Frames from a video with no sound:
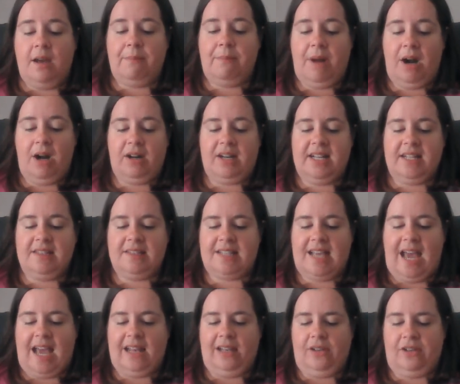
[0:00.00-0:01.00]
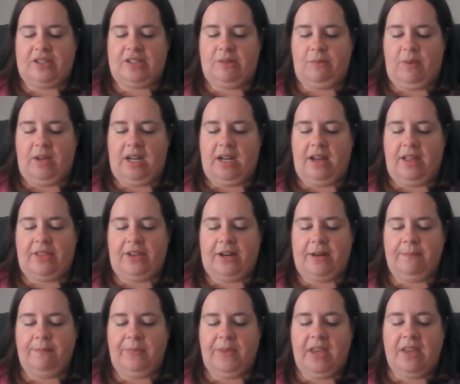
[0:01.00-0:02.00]
Mark and Scott looked at one
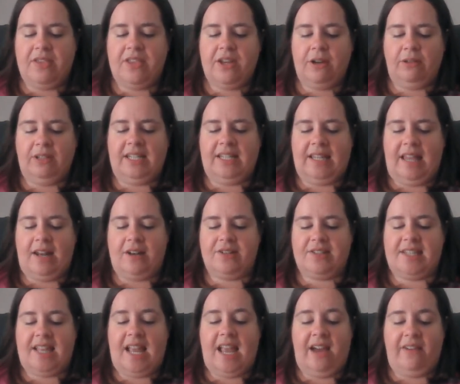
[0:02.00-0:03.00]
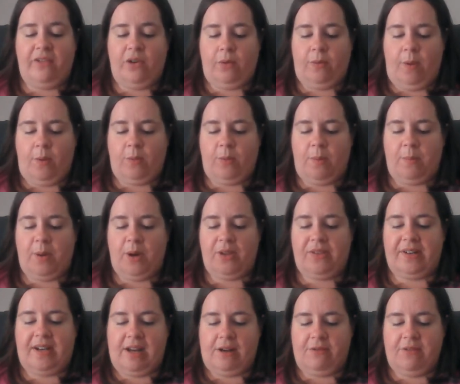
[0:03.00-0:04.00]
another. The only letters they ever wrote were
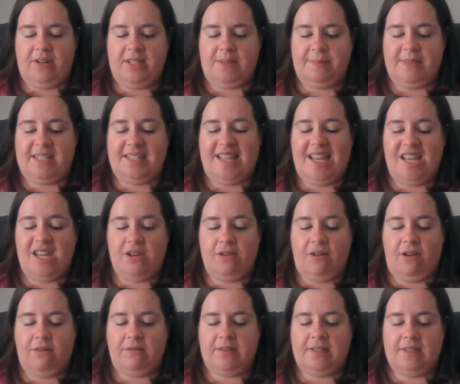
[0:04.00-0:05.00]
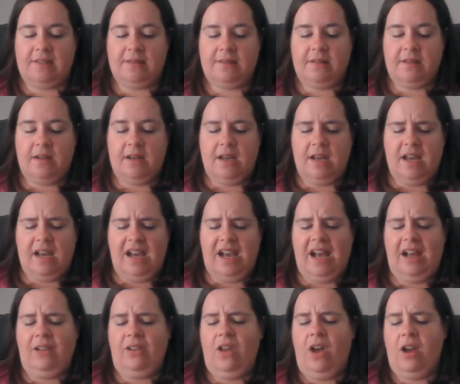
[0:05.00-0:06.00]
birthday and Christmas thank you notes.
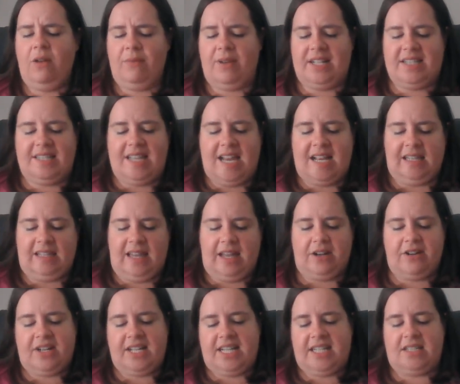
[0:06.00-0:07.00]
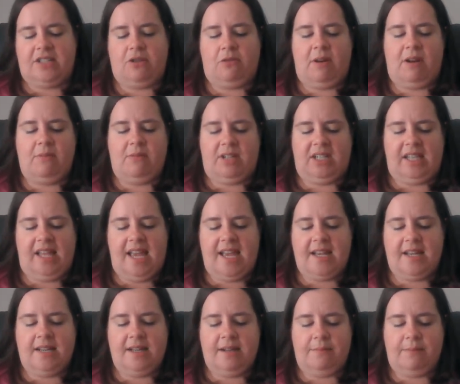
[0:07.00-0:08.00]
How long would it take a letter to get to Greenwood
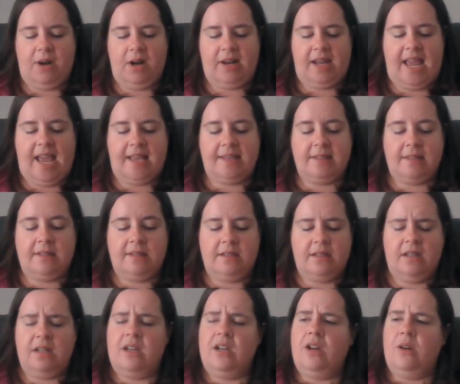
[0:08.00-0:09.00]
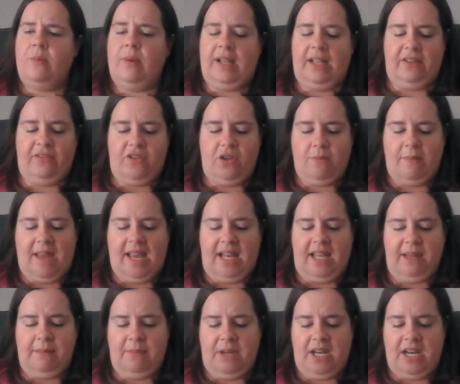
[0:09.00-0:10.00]
Lake? Mark asked. Well, if you mail
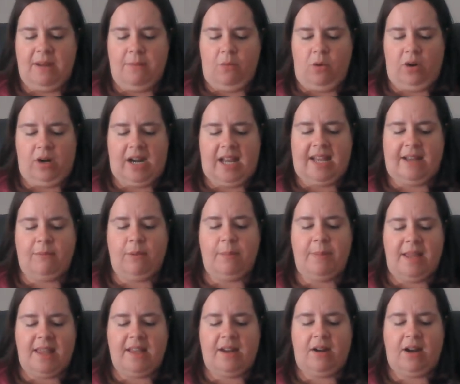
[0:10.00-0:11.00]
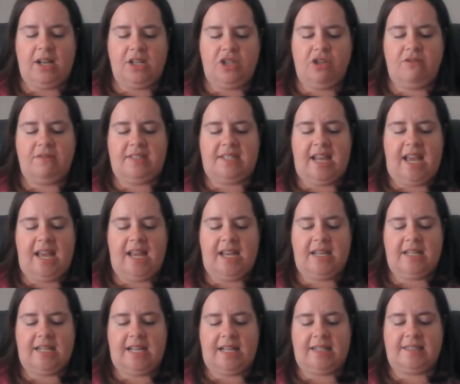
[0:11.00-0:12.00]
it Monday morning, it will be there on Tuesday,
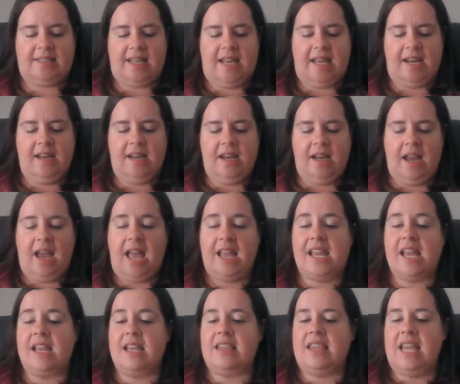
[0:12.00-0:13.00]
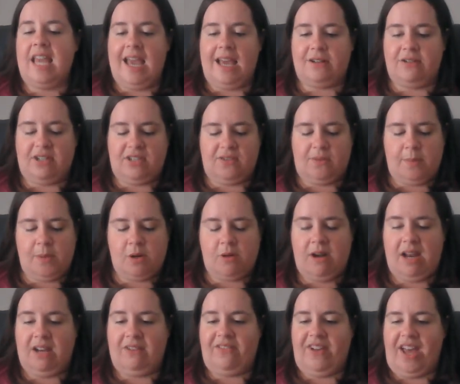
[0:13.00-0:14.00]
Dad said. I can get the address from your
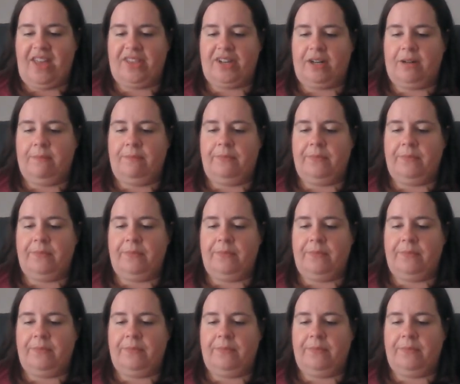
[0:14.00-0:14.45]
grandfather.